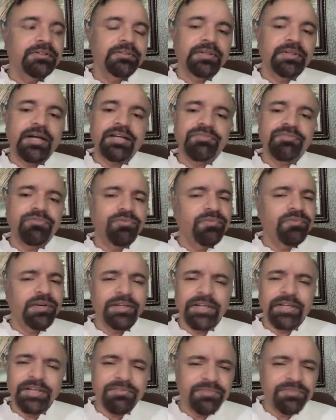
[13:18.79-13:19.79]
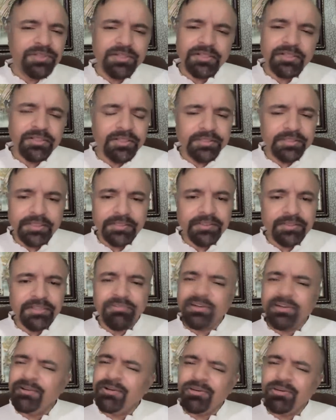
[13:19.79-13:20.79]
Last 4-5 days, we heard nothing. In
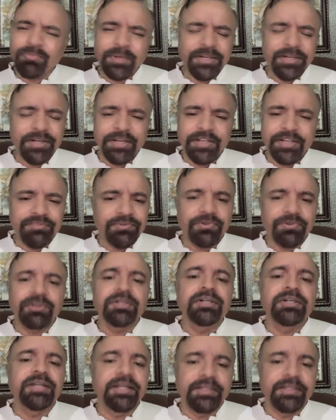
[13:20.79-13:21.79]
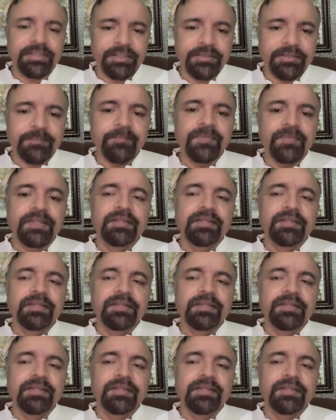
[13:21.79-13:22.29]
fact, many days, we not heard anything.